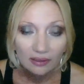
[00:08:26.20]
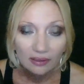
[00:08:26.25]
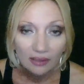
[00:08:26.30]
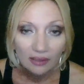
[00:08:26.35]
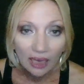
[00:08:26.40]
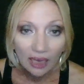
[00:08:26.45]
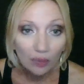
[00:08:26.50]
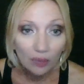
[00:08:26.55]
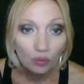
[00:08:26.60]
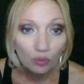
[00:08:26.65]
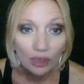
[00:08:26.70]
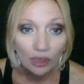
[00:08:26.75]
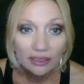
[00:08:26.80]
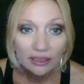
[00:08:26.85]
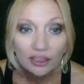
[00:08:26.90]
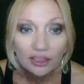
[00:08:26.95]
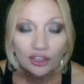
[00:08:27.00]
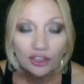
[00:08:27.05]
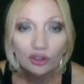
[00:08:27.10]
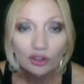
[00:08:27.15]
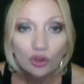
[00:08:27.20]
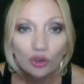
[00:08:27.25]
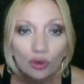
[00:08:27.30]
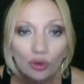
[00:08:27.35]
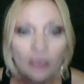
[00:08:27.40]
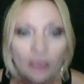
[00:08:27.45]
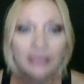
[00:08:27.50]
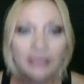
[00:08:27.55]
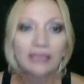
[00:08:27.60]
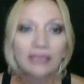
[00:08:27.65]
I wonder,
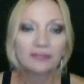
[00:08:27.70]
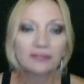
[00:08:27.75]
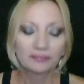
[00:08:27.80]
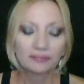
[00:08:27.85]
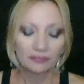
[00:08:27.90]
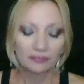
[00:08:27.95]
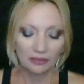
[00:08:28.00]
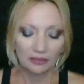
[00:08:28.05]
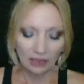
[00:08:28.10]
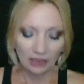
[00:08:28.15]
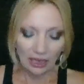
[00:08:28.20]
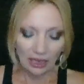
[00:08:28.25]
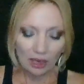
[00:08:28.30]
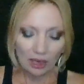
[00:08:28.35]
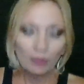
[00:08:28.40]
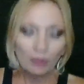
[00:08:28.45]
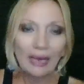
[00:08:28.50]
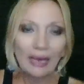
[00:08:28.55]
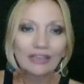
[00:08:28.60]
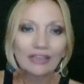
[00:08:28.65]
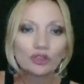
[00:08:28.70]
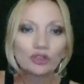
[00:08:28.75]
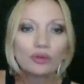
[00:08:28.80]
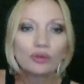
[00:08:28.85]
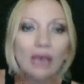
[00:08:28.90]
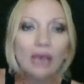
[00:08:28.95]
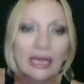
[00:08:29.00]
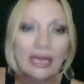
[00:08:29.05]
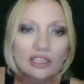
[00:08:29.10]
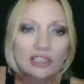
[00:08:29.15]
Lori, how about you
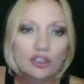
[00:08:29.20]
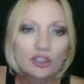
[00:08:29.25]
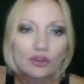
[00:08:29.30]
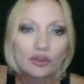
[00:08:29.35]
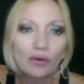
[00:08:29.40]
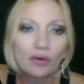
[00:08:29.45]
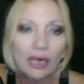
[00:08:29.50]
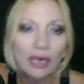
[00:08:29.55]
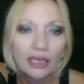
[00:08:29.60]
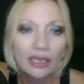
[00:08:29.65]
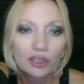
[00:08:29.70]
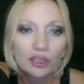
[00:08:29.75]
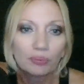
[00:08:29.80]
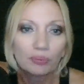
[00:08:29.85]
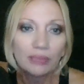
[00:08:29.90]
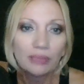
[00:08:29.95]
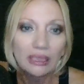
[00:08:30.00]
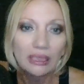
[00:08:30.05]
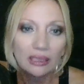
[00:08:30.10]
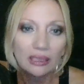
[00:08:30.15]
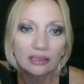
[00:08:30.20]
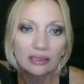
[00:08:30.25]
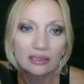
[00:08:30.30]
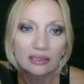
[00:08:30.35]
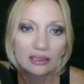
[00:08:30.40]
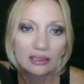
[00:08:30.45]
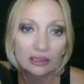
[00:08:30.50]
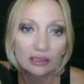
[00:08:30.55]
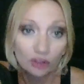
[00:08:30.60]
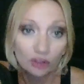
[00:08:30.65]
ask your higher beings
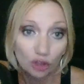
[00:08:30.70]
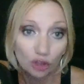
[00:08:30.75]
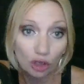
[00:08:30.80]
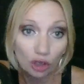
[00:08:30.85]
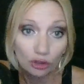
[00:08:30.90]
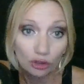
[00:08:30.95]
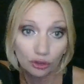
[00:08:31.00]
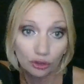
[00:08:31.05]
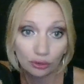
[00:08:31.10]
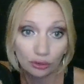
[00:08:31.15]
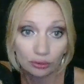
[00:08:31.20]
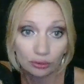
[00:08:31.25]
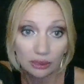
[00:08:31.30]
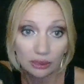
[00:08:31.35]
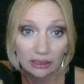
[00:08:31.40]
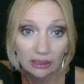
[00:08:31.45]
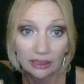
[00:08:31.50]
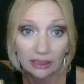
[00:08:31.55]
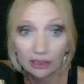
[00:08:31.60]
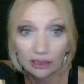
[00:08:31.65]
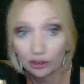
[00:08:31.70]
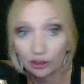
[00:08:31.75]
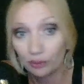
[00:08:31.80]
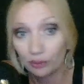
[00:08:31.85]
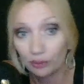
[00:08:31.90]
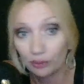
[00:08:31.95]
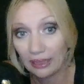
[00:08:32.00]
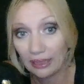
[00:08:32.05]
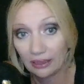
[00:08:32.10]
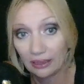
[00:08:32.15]
that talk to you and tell
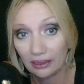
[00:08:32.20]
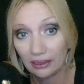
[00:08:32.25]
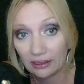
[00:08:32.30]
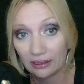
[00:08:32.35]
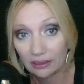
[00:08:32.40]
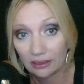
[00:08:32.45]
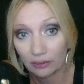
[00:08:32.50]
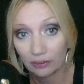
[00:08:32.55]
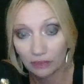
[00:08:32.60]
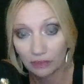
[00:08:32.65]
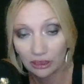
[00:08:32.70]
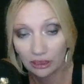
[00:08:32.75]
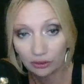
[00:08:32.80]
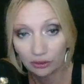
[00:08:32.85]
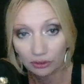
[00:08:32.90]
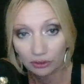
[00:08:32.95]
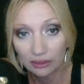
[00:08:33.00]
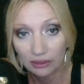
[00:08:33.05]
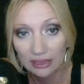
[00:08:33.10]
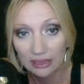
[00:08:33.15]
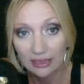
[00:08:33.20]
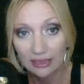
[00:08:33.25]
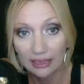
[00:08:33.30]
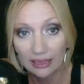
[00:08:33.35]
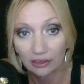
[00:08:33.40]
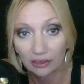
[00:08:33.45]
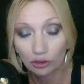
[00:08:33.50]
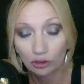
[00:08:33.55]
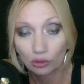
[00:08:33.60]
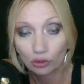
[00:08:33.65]
humanity that we need to
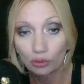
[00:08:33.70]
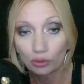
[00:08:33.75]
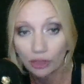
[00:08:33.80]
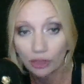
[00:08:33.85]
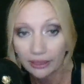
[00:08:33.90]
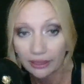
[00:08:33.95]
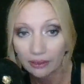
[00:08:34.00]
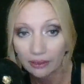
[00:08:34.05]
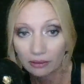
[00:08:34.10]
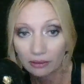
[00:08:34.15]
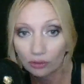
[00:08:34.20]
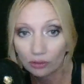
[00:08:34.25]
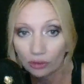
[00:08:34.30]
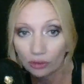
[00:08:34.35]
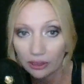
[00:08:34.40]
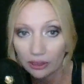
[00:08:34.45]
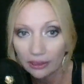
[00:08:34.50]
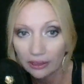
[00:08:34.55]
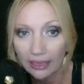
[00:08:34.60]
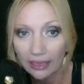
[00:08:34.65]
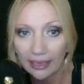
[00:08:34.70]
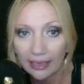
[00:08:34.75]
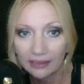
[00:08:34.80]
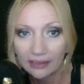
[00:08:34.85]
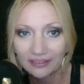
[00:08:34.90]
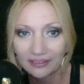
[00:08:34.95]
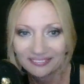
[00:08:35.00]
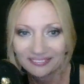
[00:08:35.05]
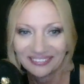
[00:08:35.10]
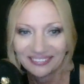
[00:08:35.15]
ascend? Lori Ladd.
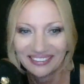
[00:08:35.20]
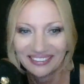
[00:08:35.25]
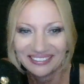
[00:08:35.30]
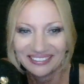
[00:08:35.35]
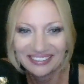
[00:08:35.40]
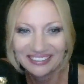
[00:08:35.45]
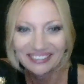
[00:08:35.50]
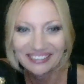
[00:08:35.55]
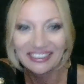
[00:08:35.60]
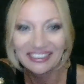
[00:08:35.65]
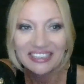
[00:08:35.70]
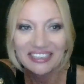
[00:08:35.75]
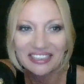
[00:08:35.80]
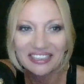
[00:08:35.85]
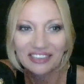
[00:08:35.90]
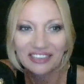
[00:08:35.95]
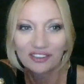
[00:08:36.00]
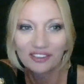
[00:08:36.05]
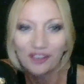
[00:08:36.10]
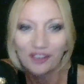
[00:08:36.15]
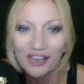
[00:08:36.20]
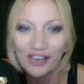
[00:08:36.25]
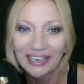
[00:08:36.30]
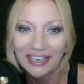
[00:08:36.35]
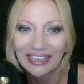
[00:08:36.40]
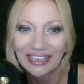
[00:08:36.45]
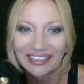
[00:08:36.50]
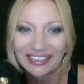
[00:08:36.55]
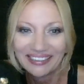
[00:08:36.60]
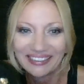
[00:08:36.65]
Listen,
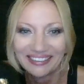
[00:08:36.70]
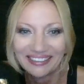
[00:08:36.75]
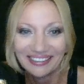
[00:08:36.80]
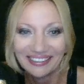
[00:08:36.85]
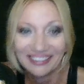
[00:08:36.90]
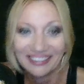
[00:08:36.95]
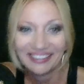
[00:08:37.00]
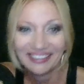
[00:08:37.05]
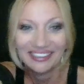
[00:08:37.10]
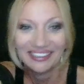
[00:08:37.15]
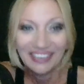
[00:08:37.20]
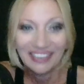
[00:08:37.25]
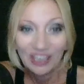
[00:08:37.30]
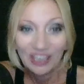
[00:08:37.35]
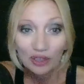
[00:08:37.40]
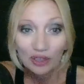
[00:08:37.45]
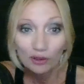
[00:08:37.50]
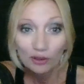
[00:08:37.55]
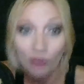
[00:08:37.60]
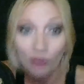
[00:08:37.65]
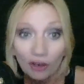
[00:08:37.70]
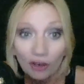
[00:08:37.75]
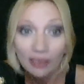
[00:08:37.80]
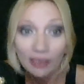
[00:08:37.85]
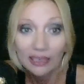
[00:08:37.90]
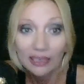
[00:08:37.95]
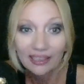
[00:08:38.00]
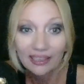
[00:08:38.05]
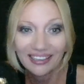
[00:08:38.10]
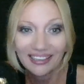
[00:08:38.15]
Lori,
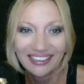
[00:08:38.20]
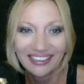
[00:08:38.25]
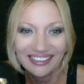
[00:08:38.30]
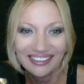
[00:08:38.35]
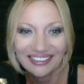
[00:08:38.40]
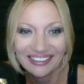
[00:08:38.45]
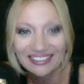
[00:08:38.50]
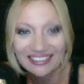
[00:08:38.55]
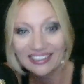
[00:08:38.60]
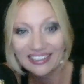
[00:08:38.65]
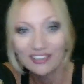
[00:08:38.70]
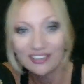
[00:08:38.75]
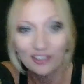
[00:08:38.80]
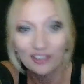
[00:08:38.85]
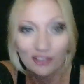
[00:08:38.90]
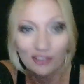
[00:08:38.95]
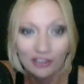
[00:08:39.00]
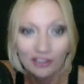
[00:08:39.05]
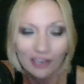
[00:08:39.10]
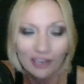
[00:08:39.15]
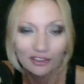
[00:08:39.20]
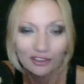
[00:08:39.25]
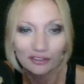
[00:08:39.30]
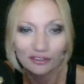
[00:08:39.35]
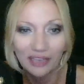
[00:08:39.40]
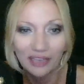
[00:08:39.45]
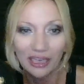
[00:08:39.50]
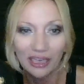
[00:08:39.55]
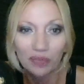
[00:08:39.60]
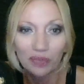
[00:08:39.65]
Lori, since you talk to
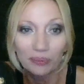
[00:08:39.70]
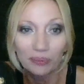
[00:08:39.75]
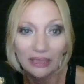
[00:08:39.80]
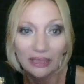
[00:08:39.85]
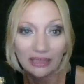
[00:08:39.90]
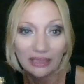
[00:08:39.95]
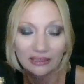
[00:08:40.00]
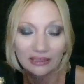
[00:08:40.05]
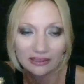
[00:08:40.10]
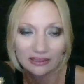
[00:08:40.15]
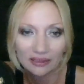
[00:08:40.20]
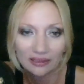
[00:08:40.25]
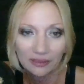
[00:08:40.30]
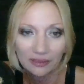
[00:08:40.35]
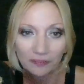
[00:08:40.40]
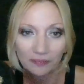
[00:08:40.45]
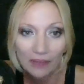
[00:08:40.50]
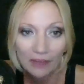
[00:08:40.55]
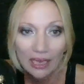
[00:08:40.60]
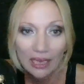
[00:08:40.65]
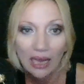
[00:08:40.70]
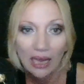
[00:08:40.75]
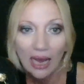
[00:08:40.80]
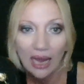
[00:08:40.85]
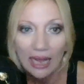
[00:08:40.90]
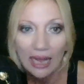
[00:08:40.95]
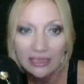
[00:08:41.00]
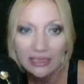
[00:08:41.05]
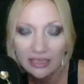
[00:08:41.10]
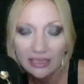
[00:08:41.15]
higher beings,
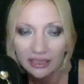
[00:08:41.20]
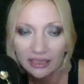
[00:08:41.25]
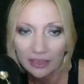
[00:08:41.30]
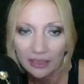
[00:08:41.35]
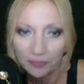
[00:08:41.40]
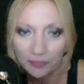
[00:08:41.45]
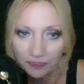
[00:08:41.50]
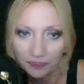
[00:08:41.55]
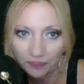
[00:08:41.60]
ask them,